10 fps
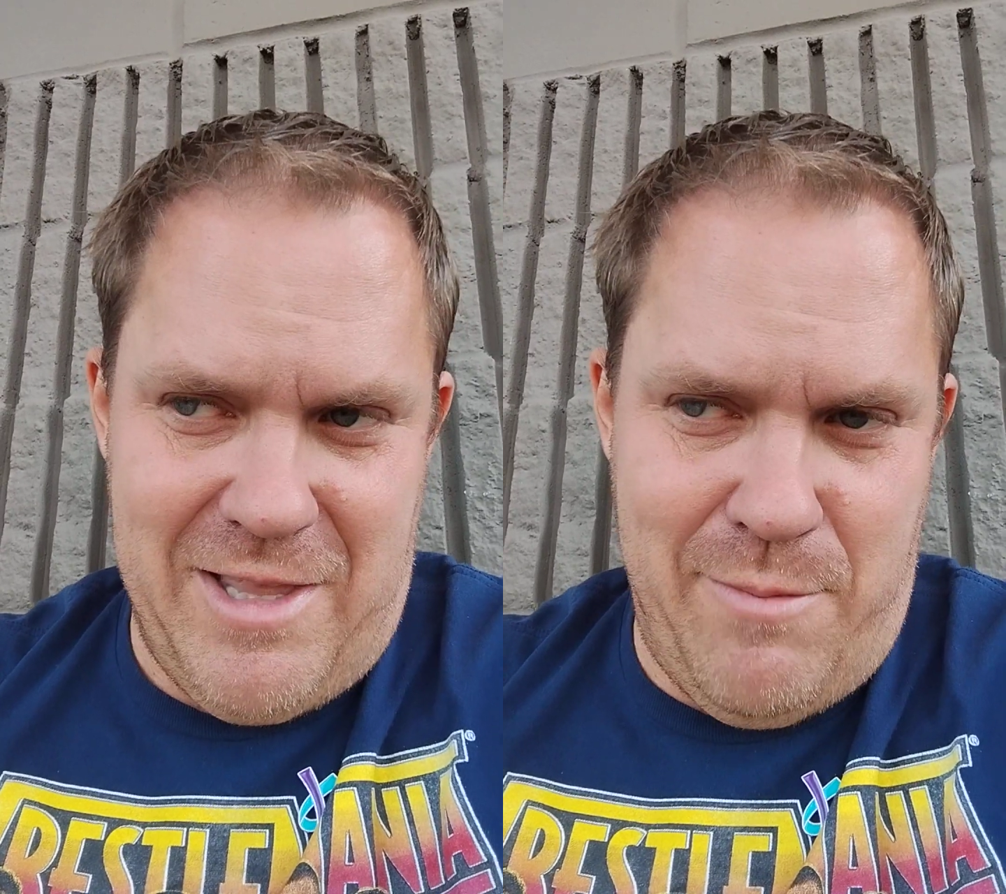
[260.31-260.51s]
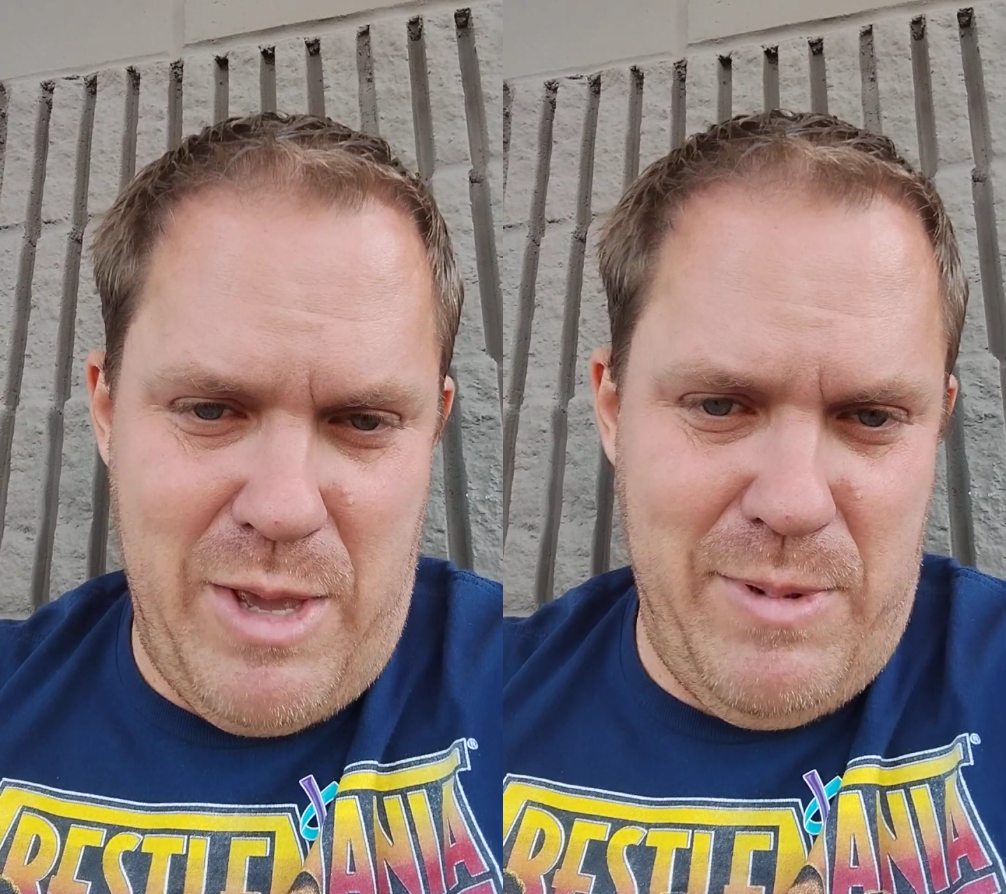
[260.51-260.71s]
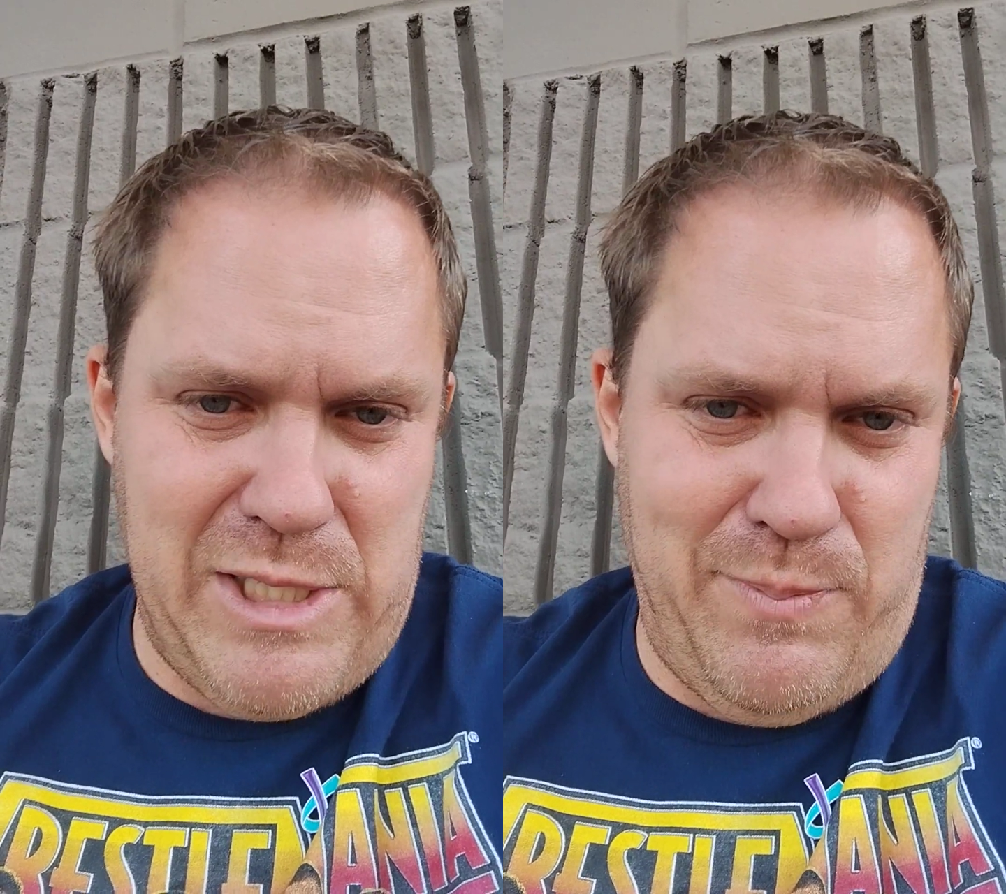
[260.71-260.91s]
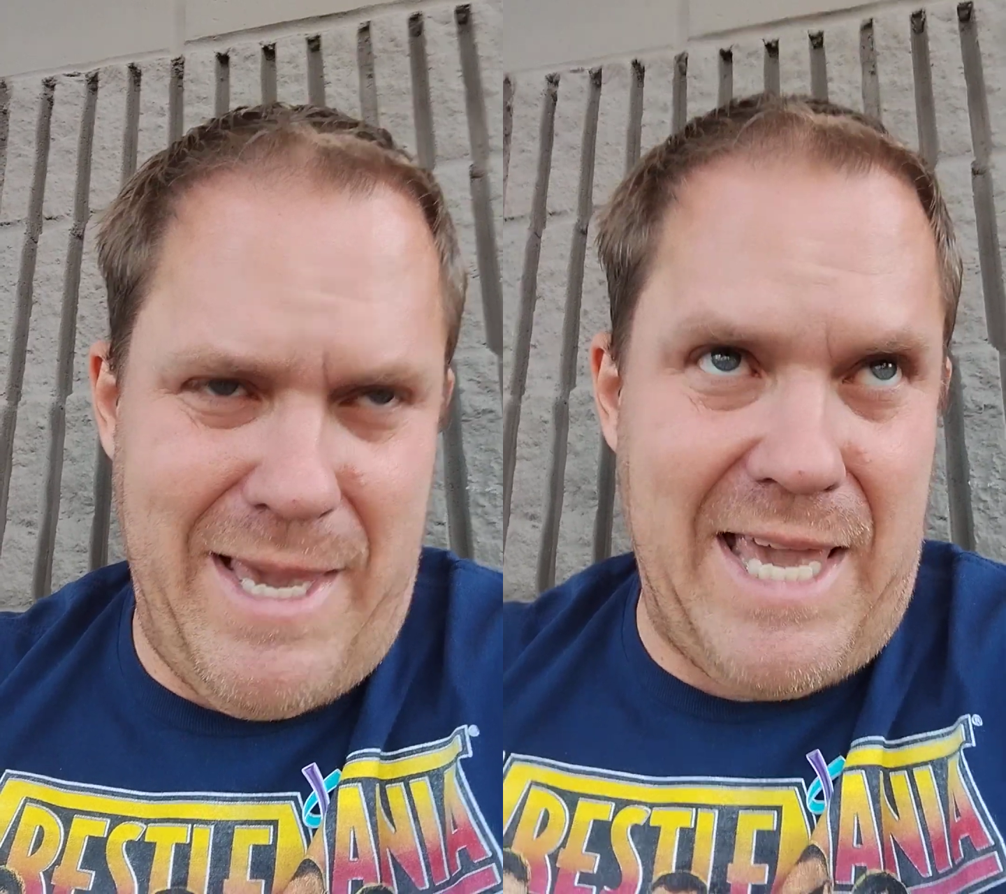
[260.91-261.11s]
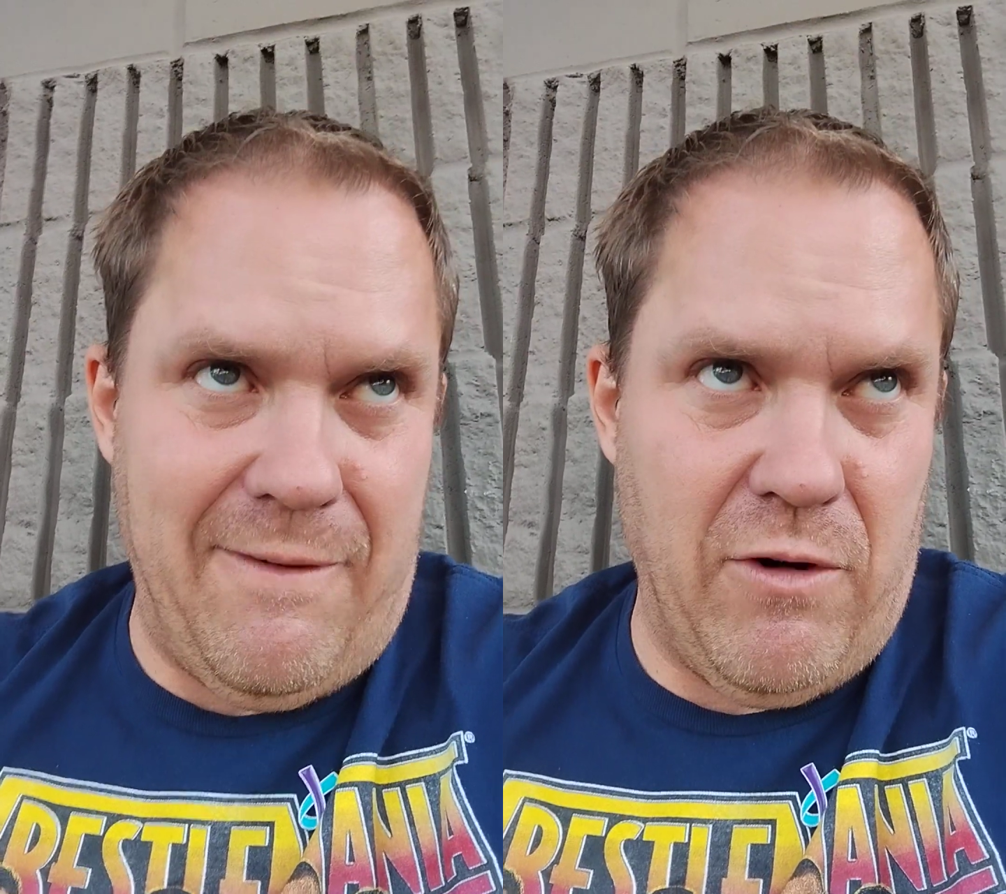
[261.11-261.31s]
They may be
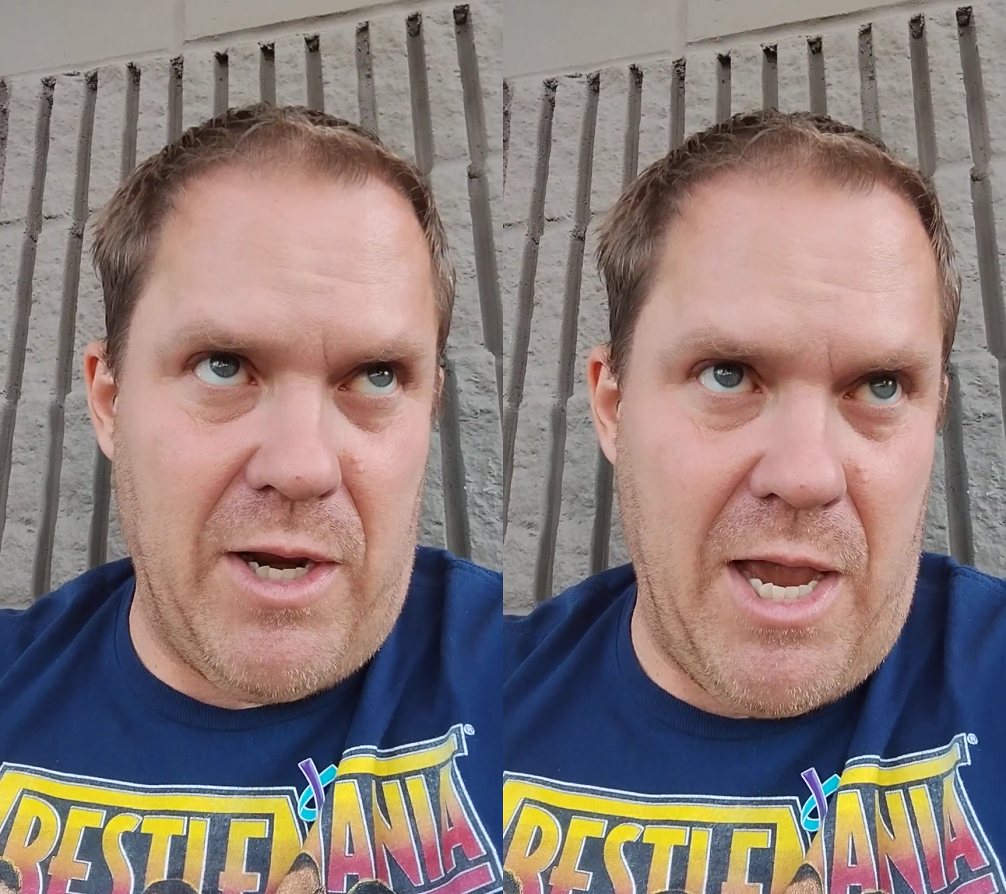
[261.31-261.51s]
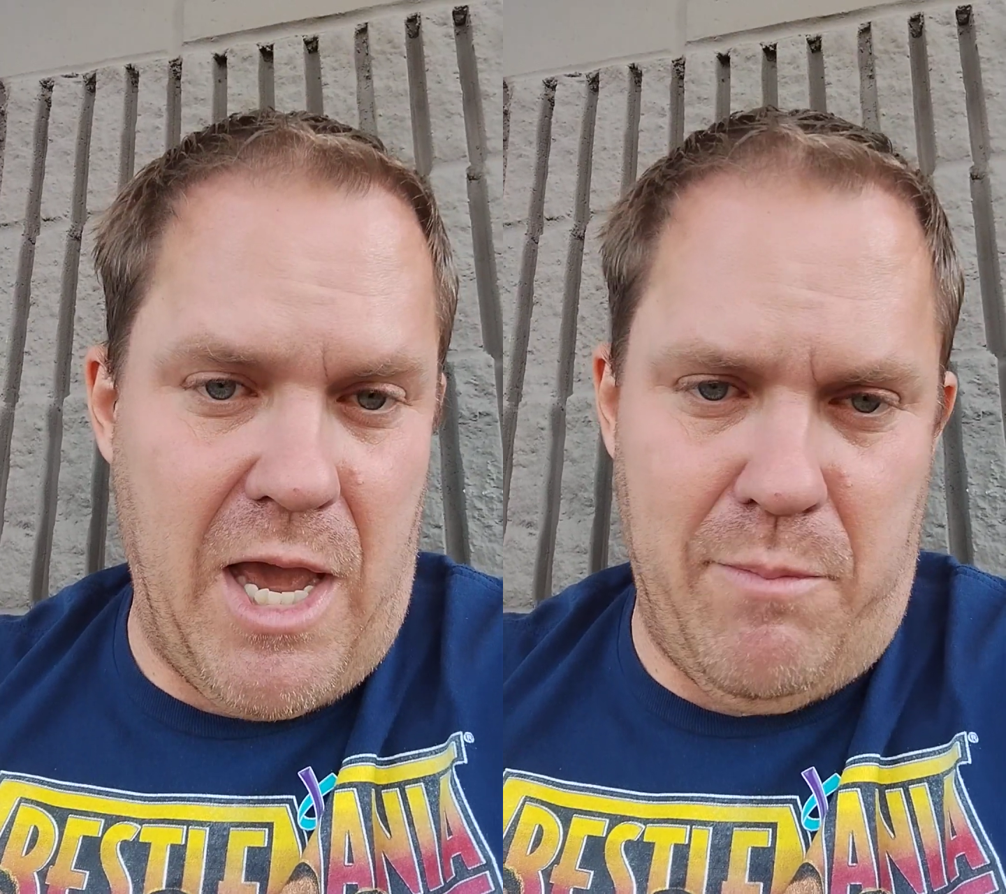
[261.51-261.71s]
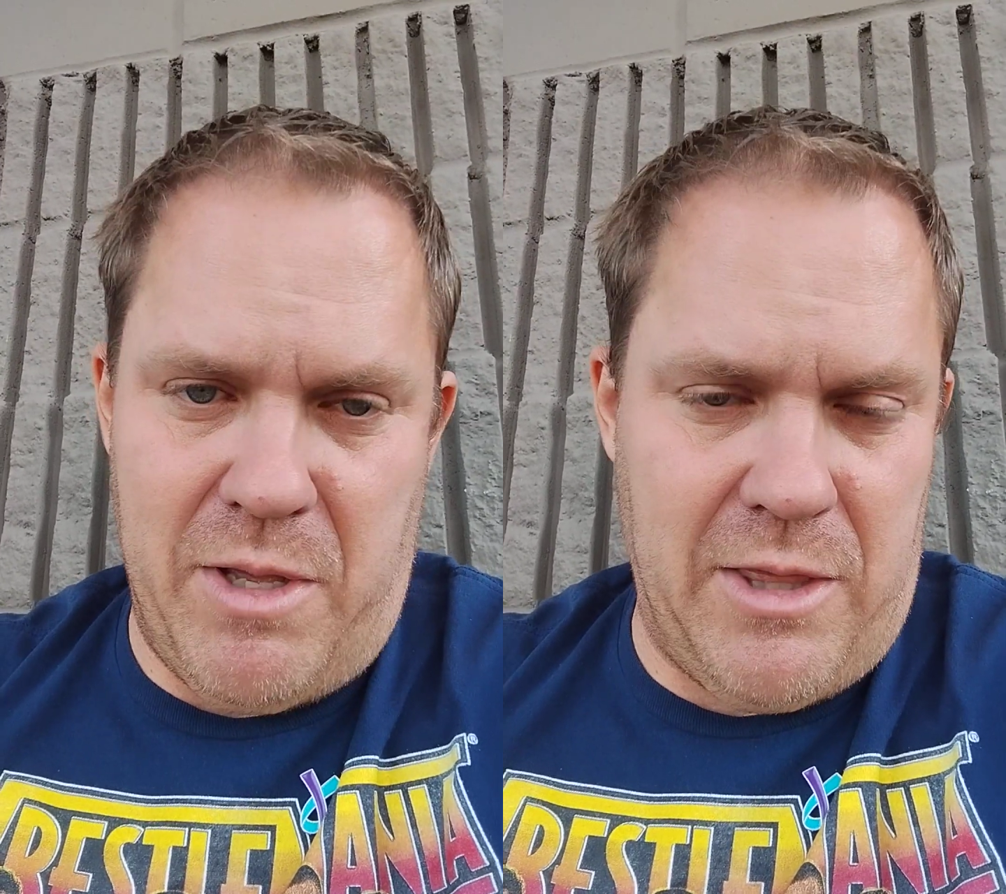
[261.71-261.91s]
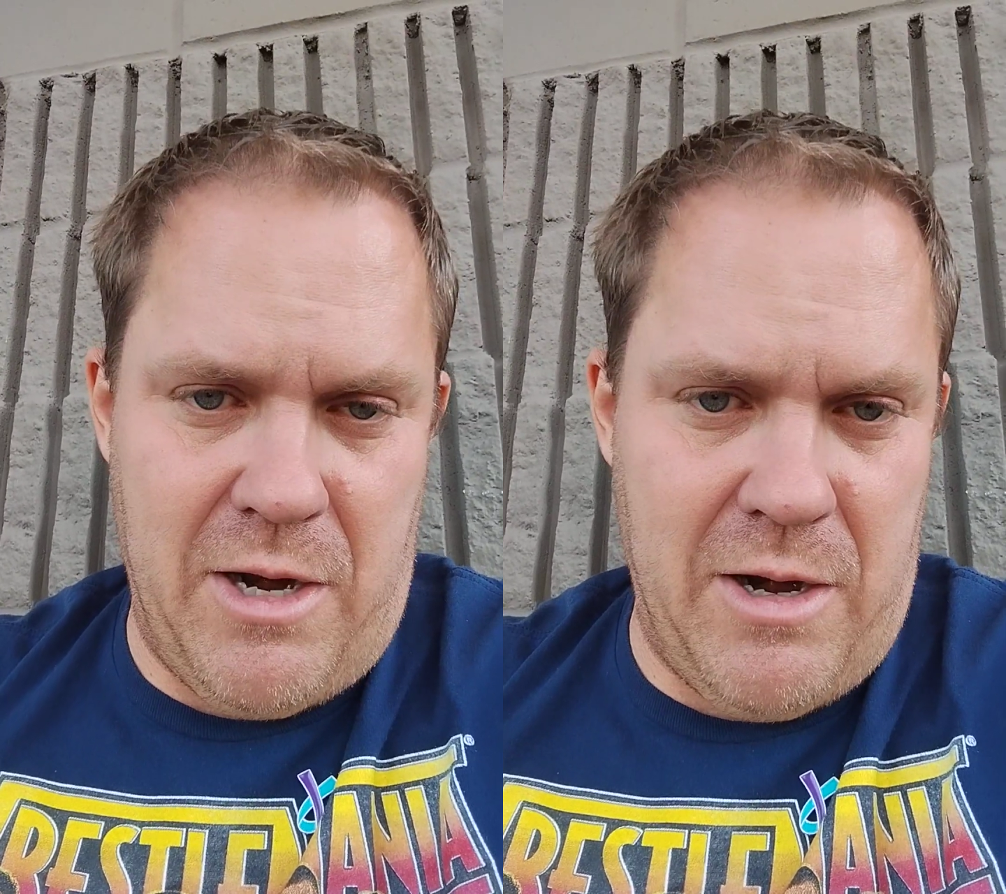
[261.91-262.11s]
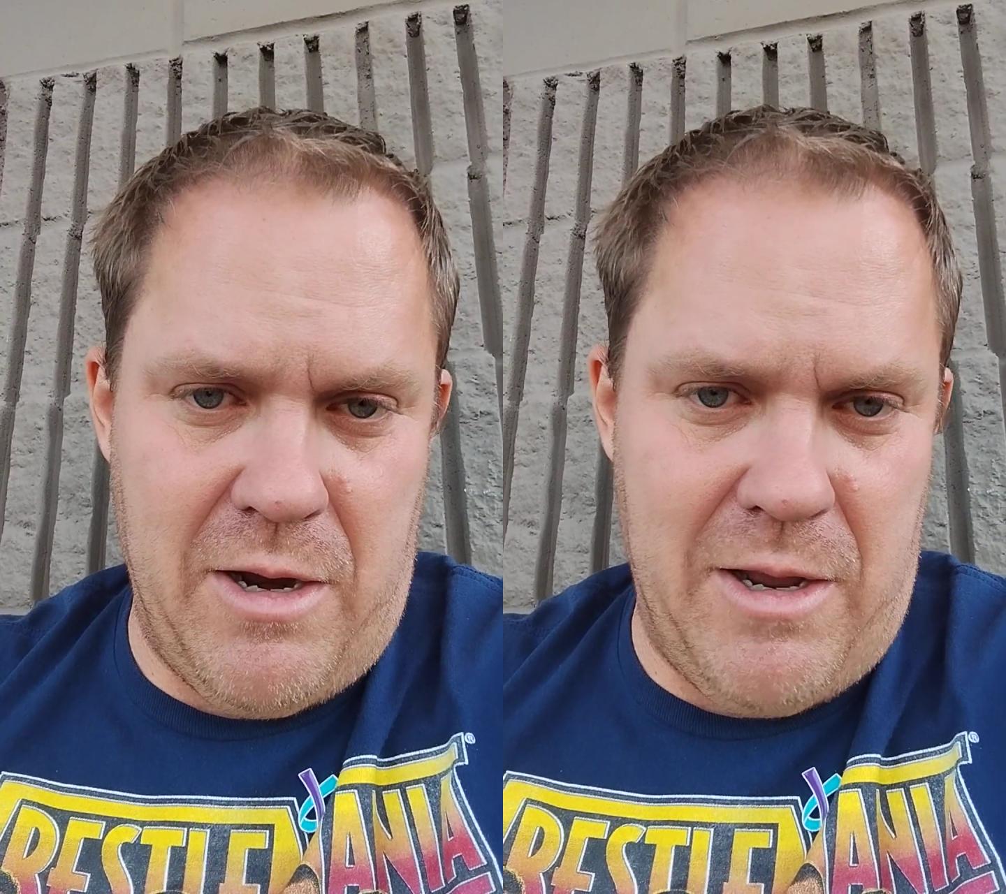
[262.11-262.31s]
speaking for God, but
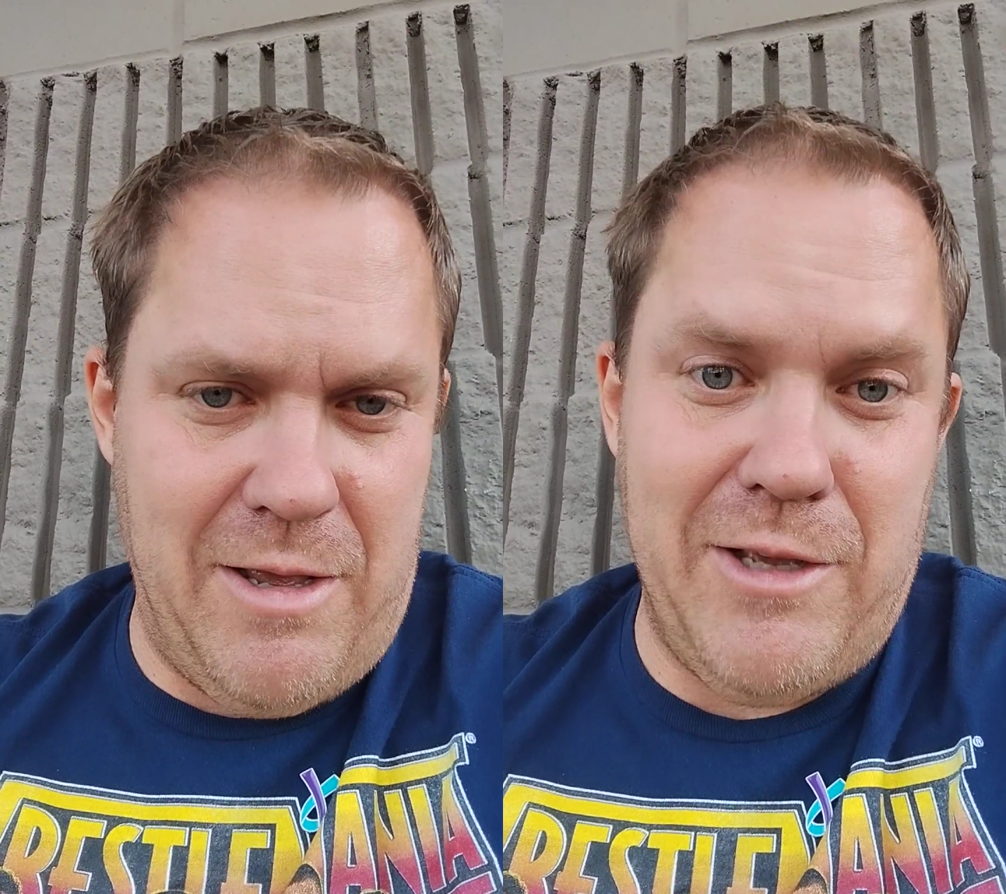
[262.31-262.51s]
they're,